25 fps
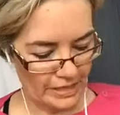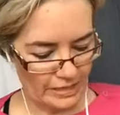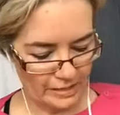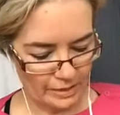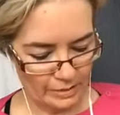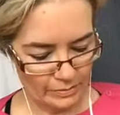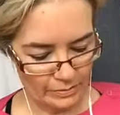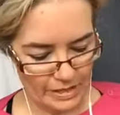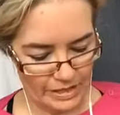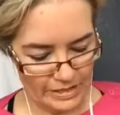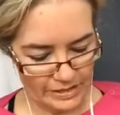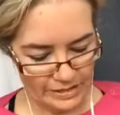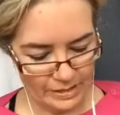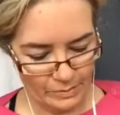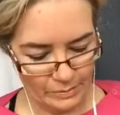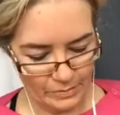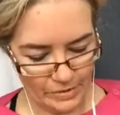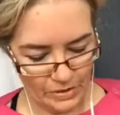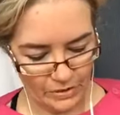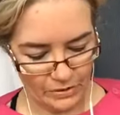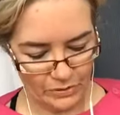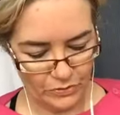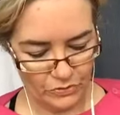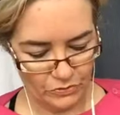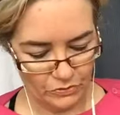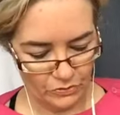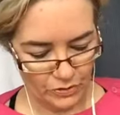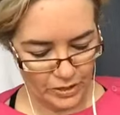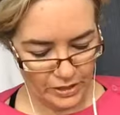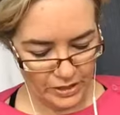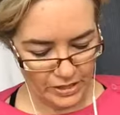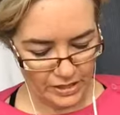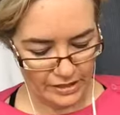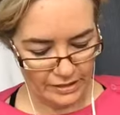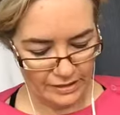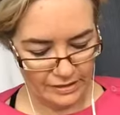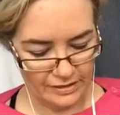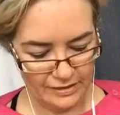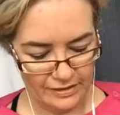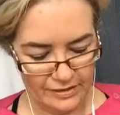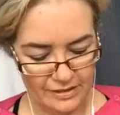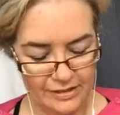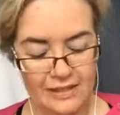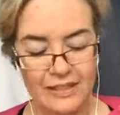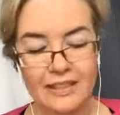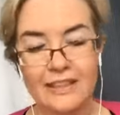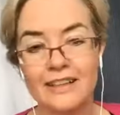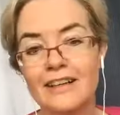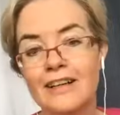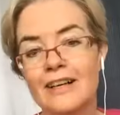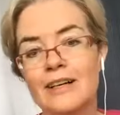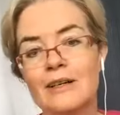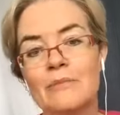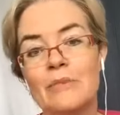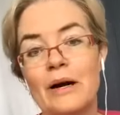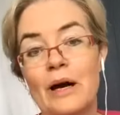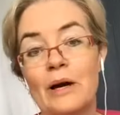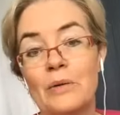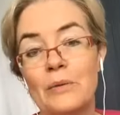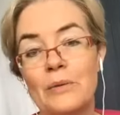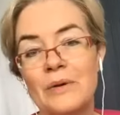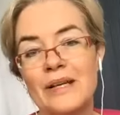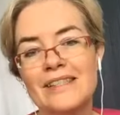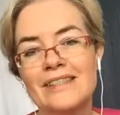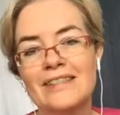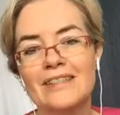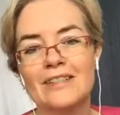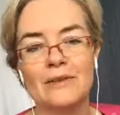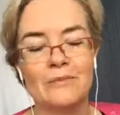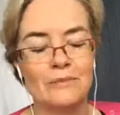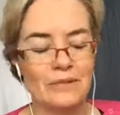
to me some of those verses about wisdom,